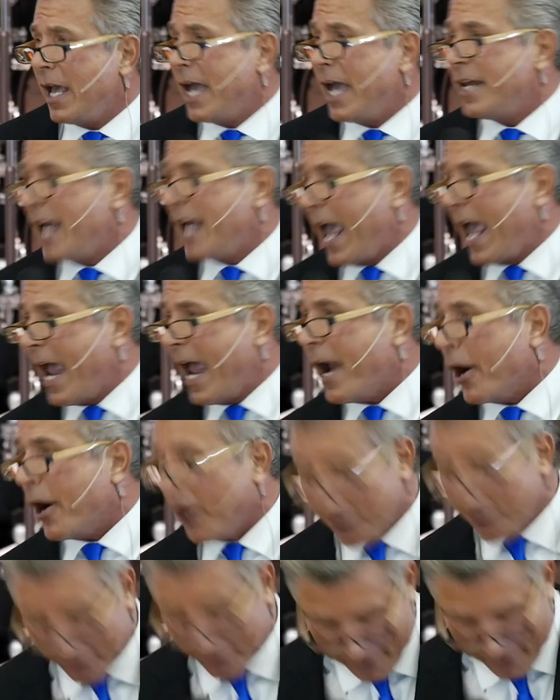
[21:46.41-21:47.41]
an
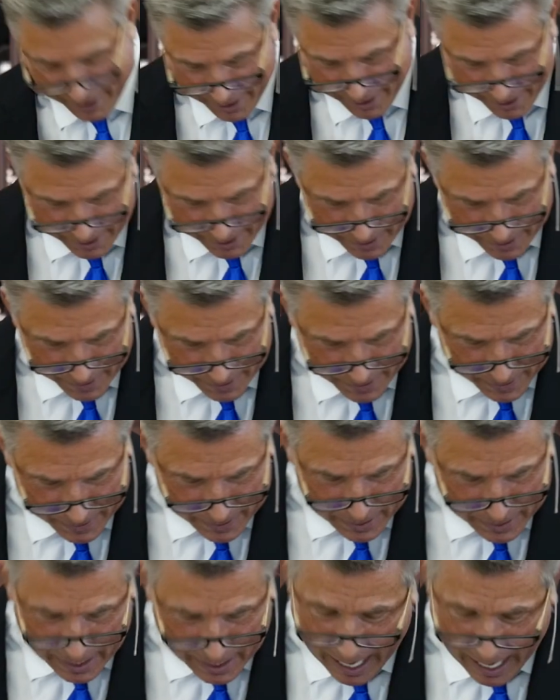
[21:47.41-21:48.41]
heir
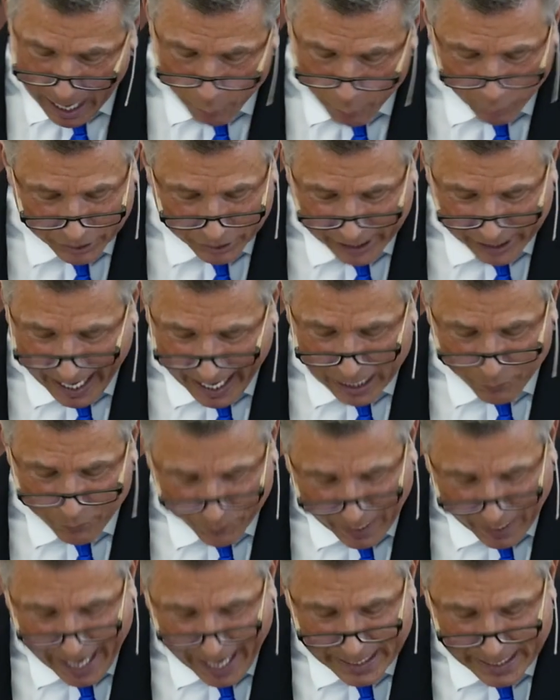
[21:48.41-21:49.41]
I will take
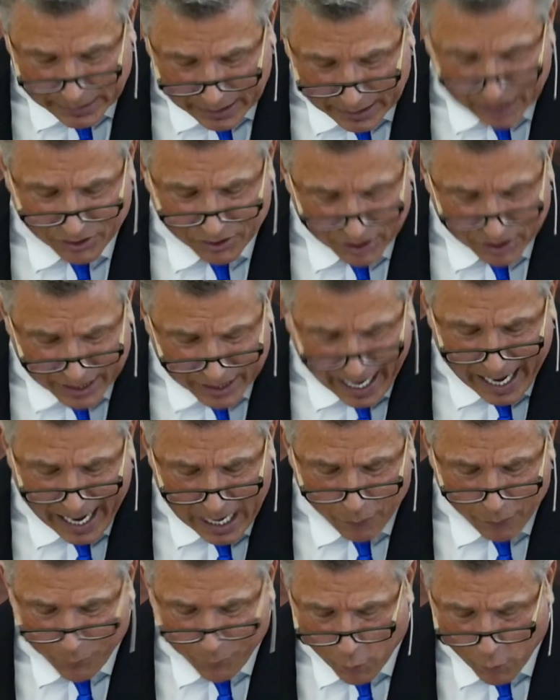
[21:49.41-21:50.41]
flight this
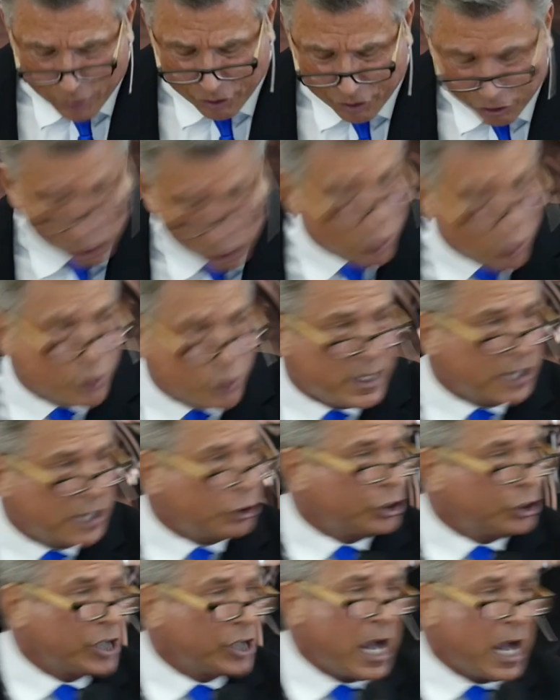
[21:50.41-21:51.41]
day, for soon it
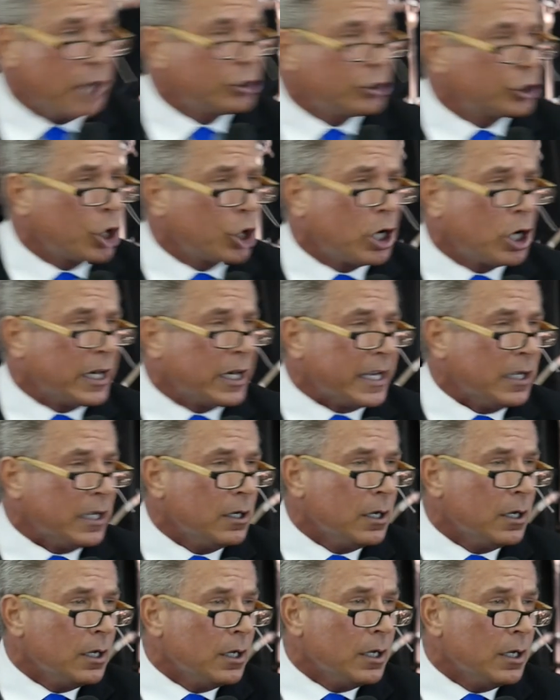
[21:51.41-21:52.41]
shall surely
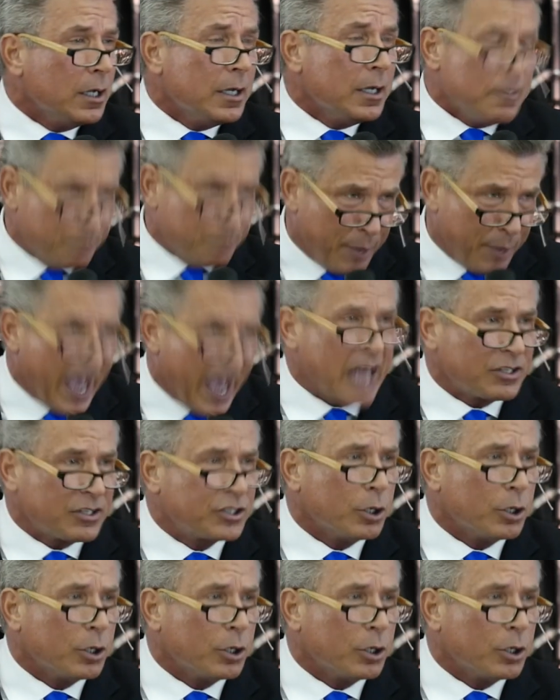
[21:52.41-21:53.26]
pass